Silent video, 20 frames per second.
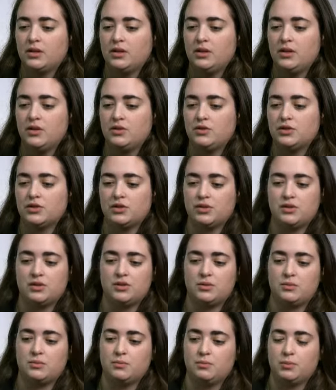you
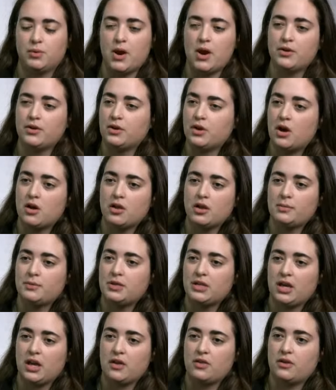just brown it all up
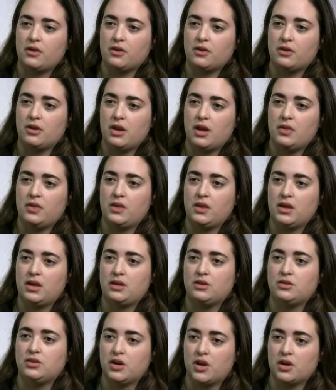together and
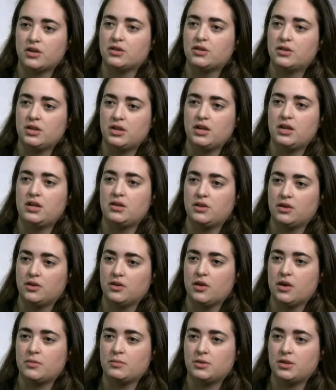then toss the, the
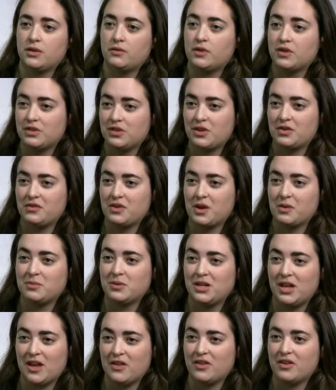crumbs of the stovetop
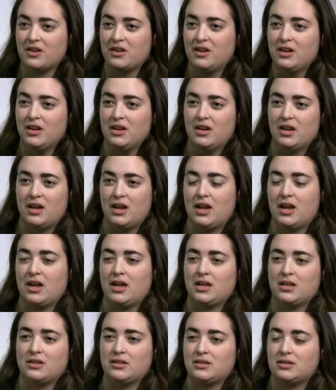together
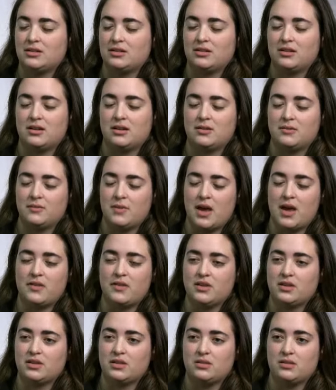and um,
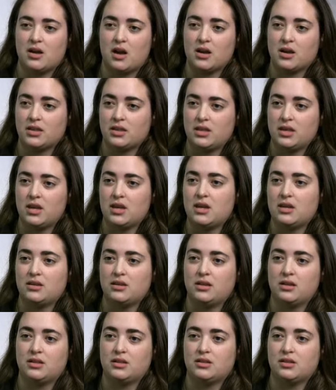add the stock at the
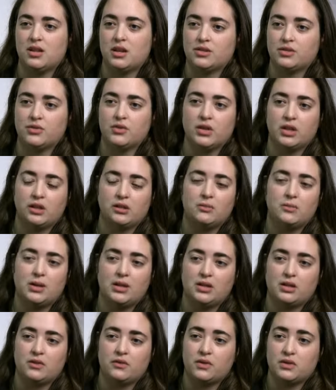end. And stock's really going to
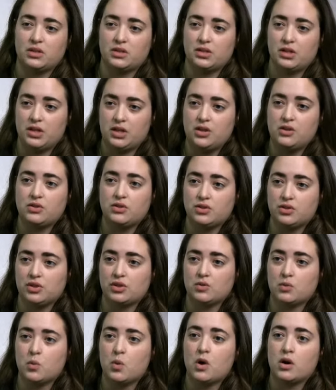make a difference instead of using
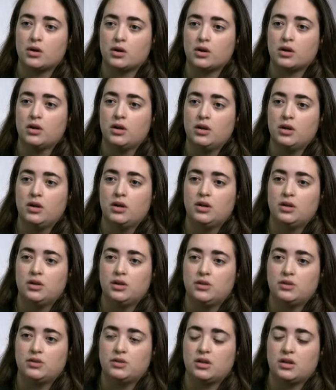just water.
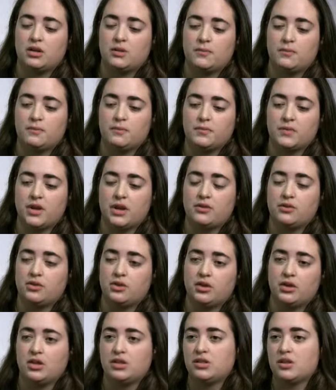Use um, either
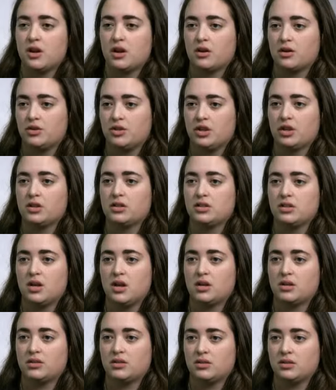turkey stock or chicken
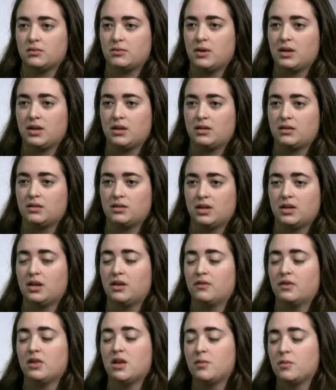stock. It's going to make it. It's going
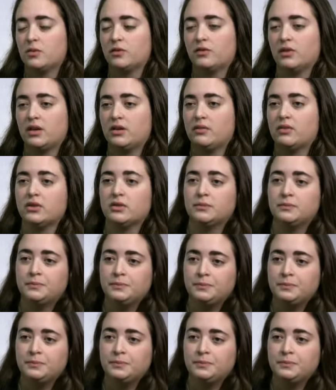to give it a lot more flavor.